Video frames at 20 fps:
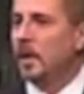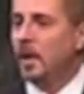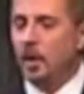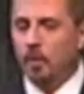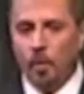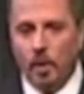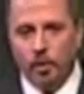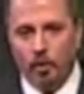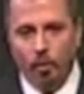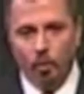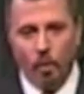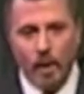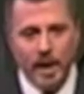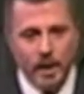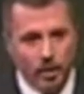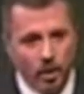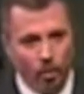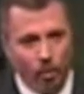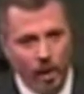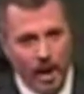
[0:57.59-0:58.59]
When you
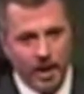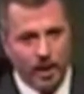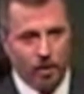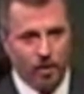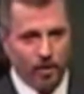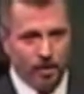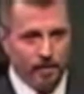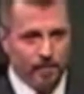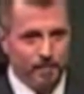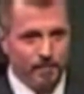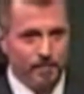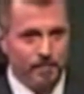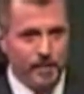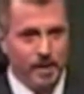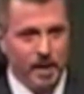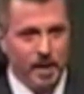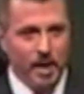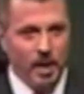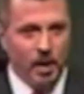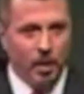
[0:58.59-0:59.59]
read the record,
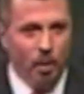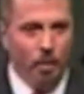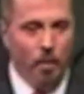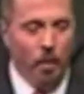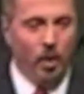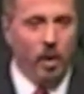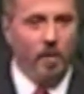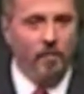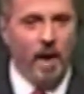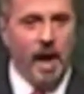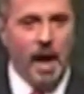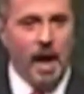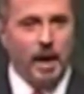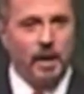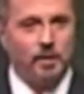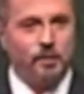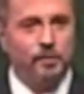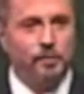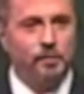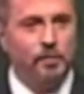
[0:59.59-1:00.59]
in the book of
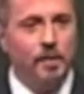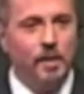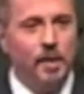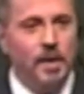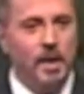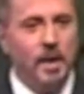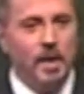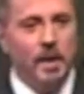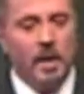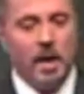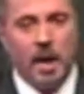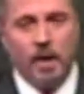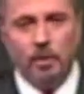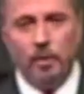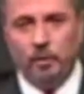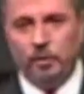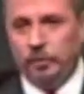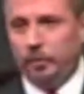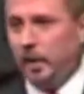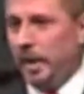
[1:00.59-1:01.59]
Acts. And
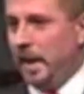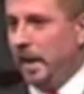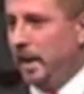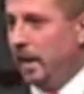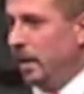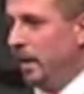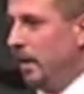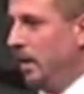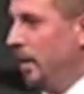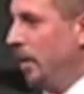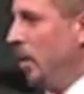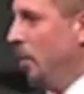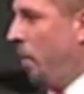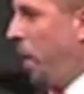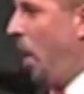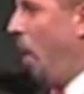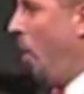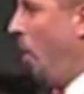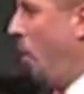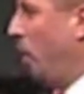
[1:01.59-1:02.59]
you see
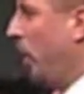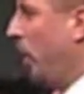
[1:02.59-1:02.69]
Paul